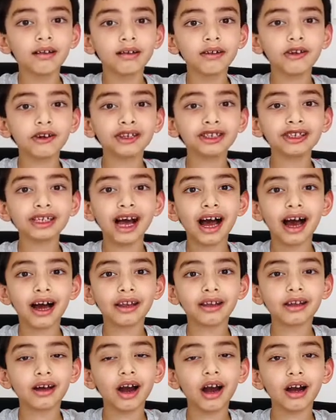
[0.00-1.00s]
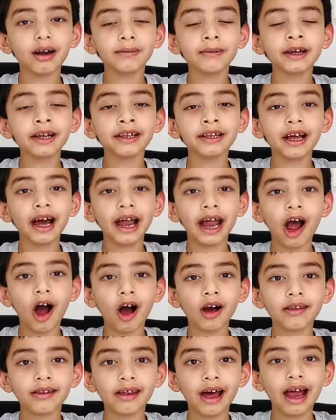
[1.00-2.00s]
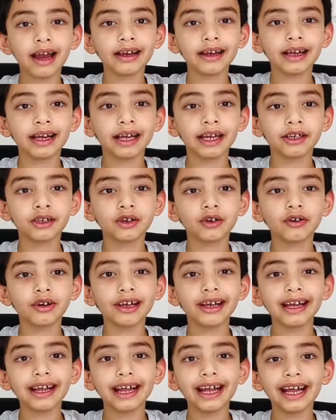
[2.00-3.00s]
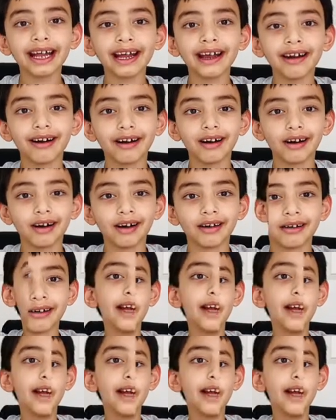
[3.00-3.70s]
such as carbon dioxide into the air.